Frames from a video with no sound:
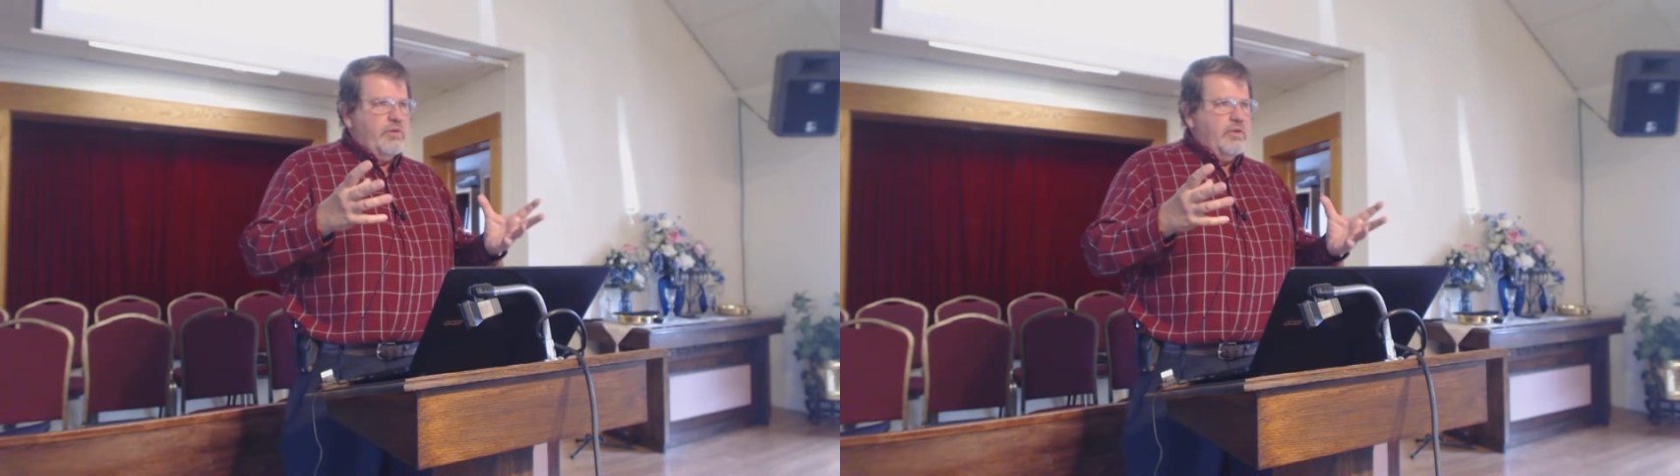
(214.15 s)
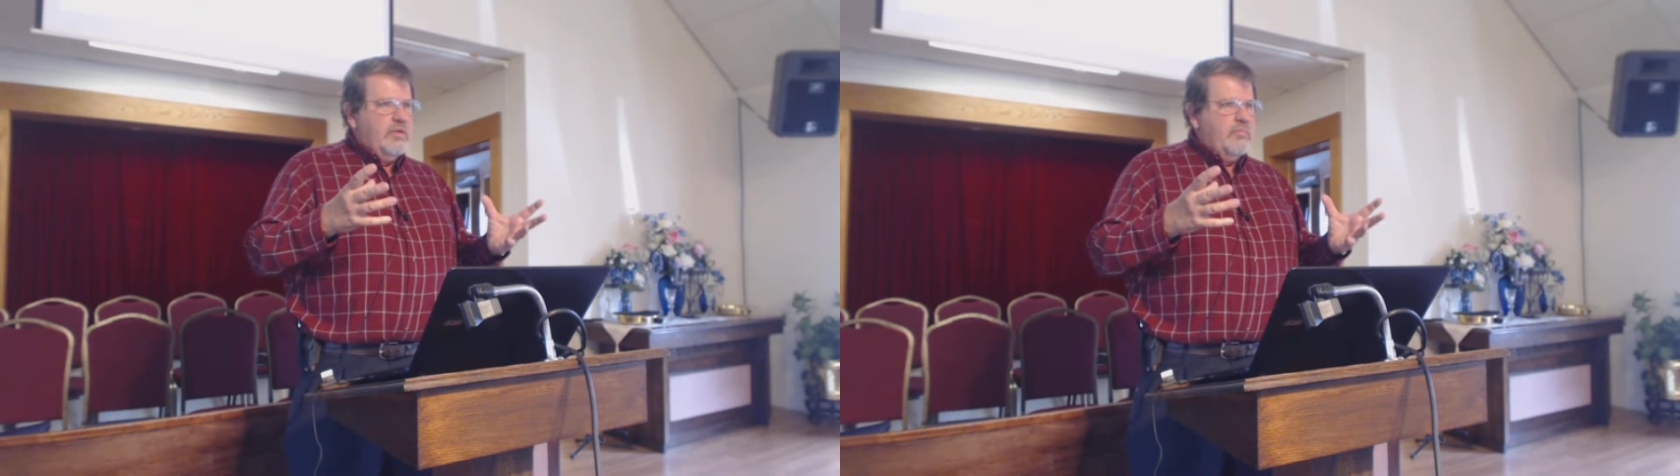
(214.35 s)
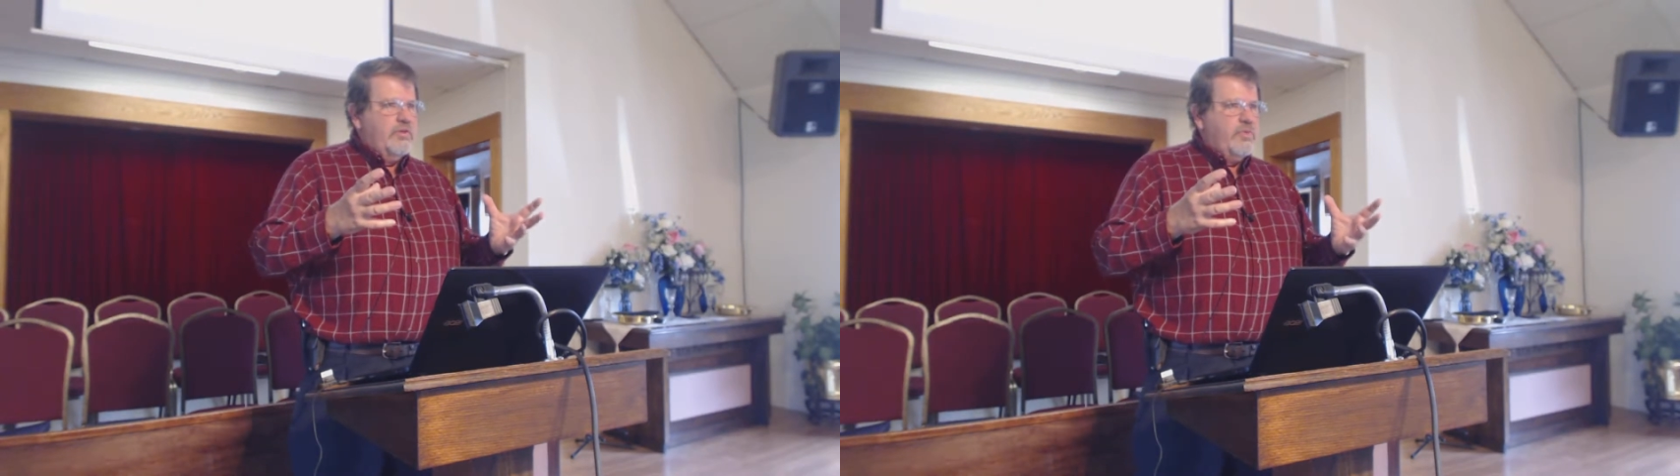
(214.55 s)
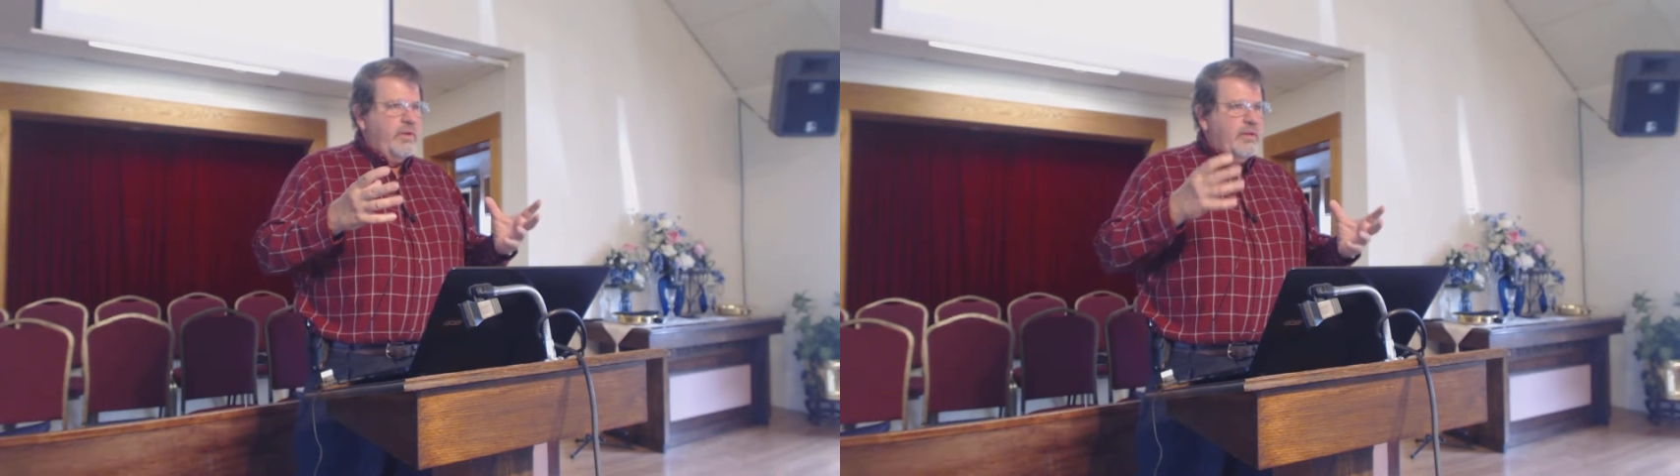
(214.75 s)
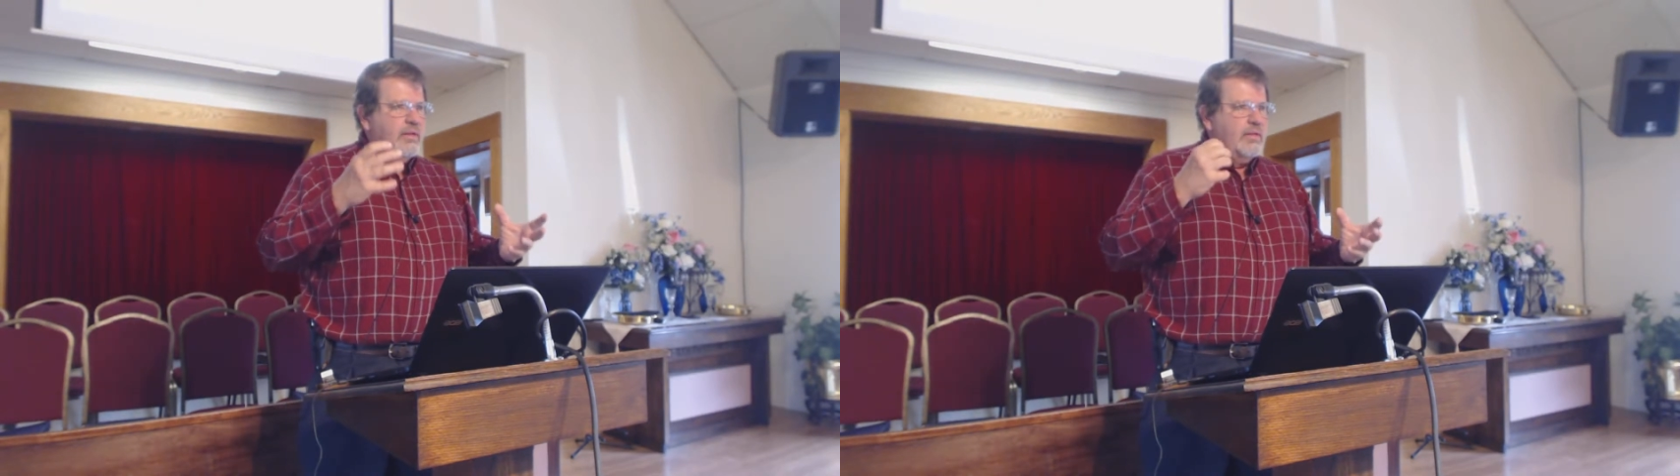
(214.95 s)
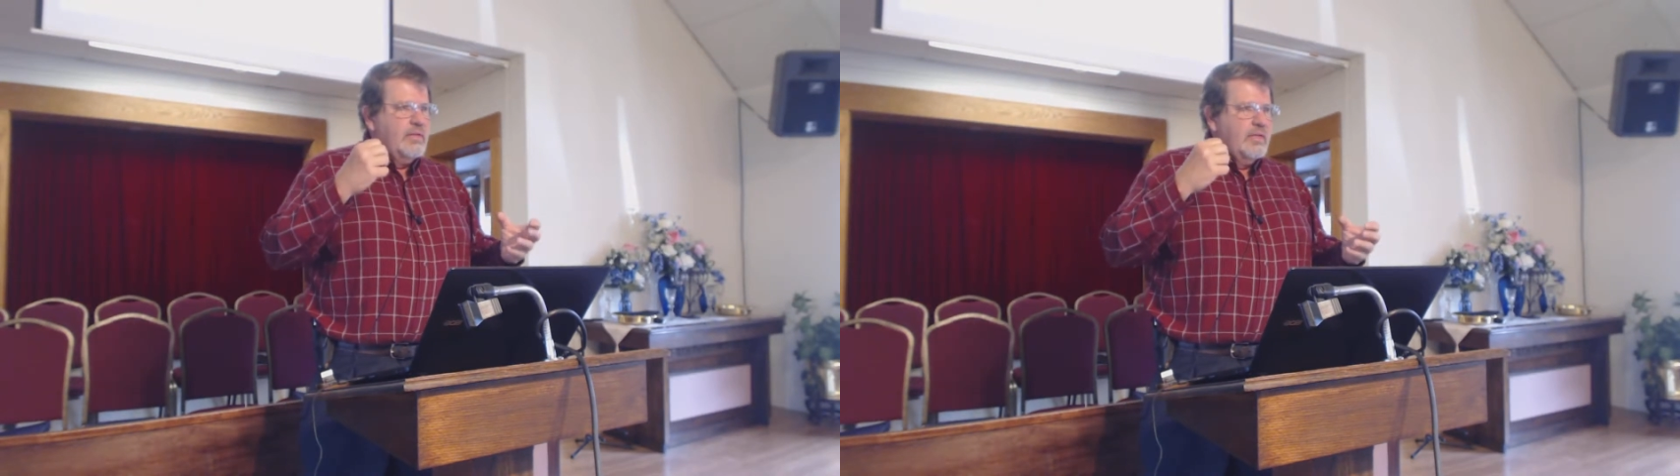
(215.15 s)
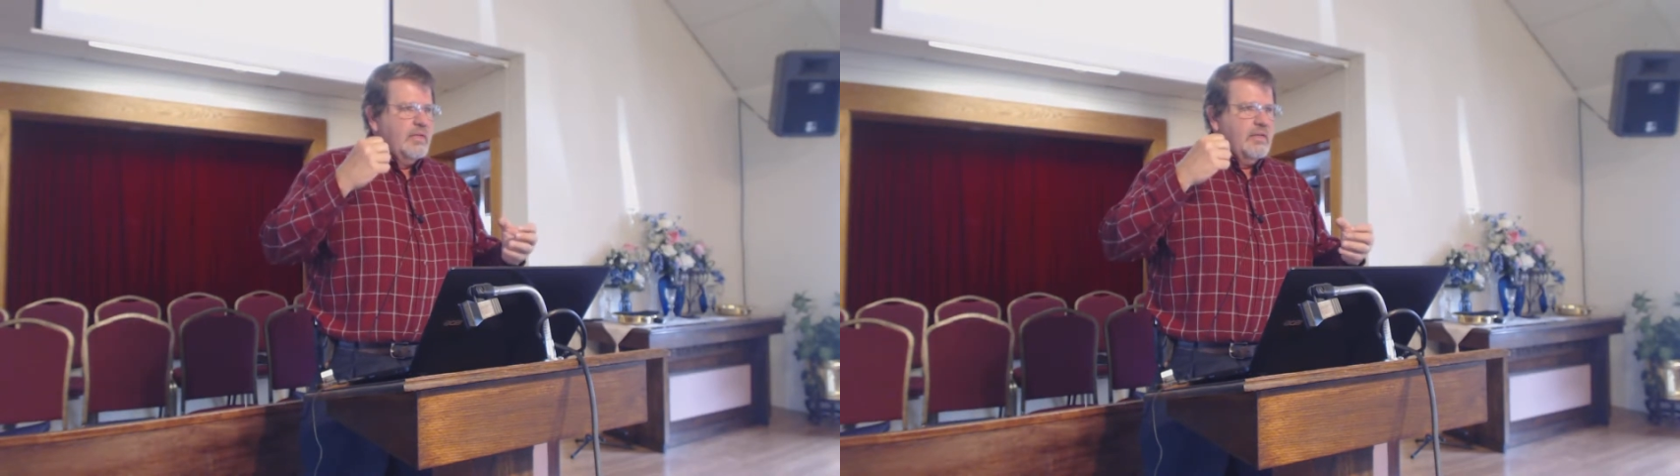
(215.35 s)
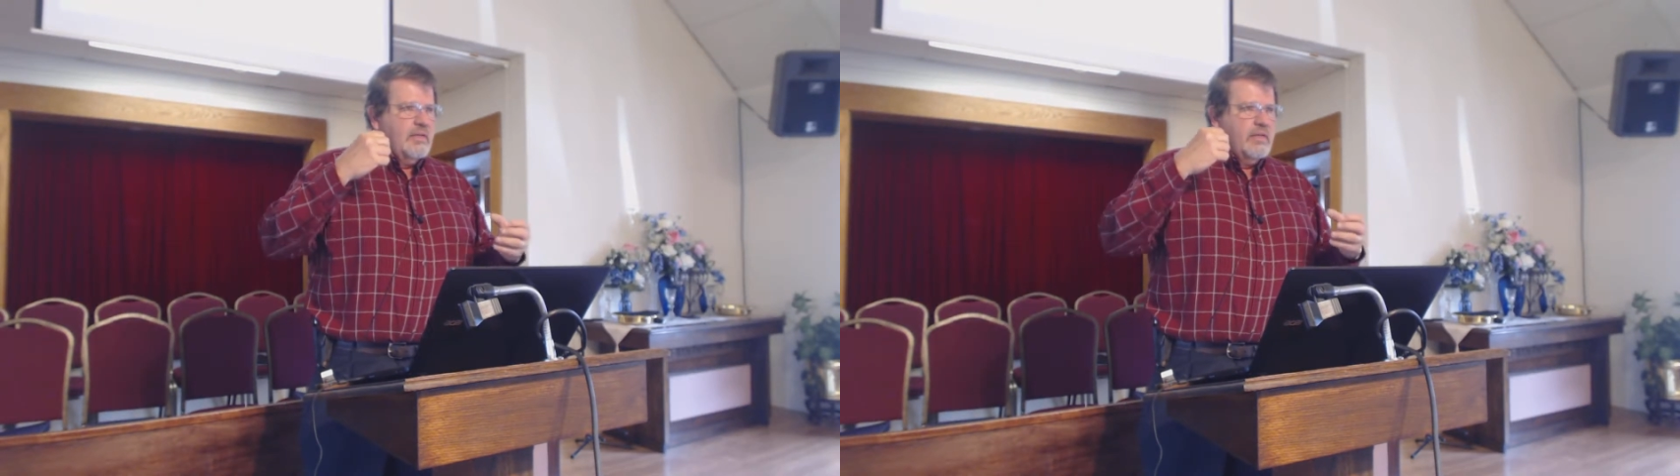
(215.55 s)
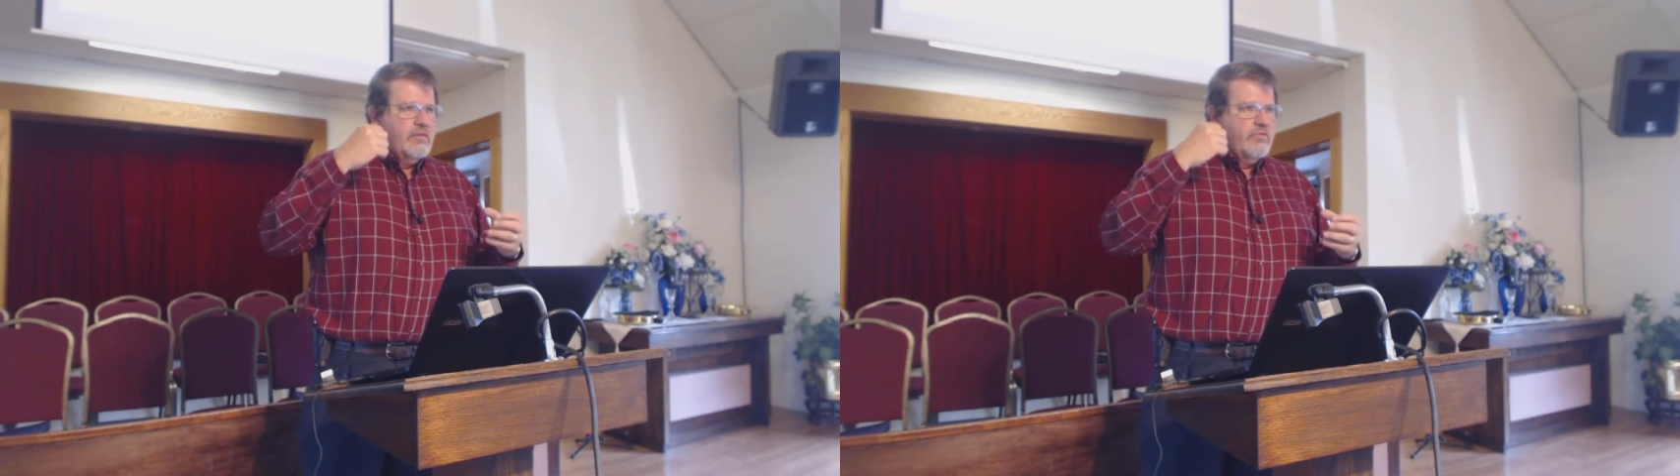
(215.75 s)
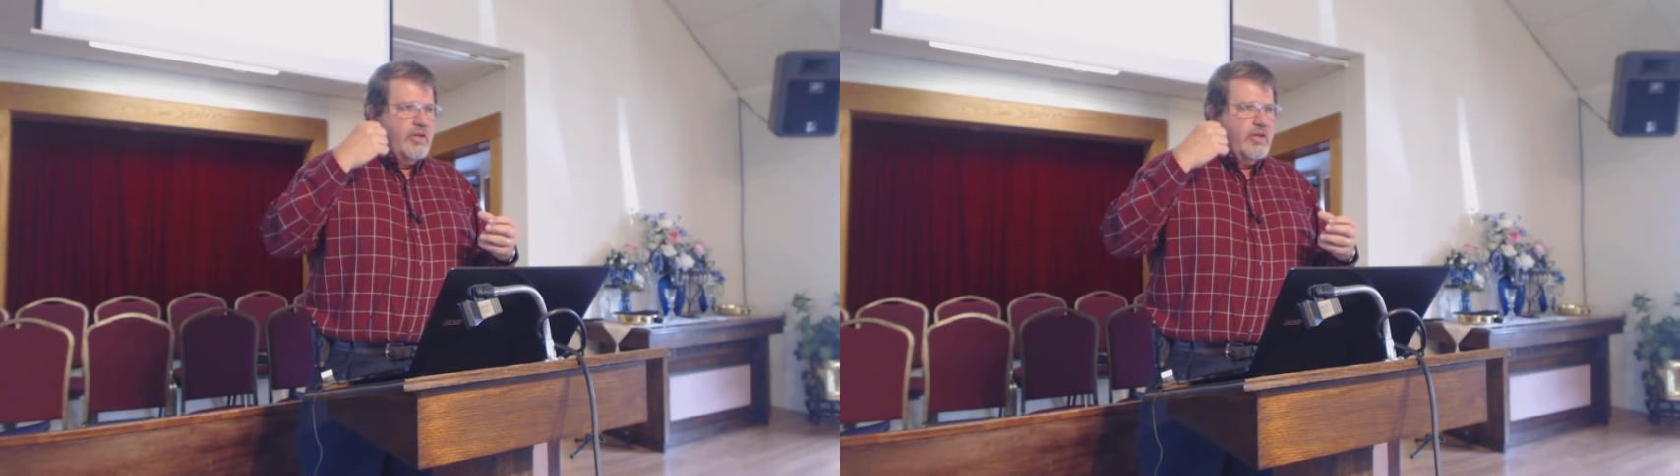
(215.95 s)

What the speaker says: be between the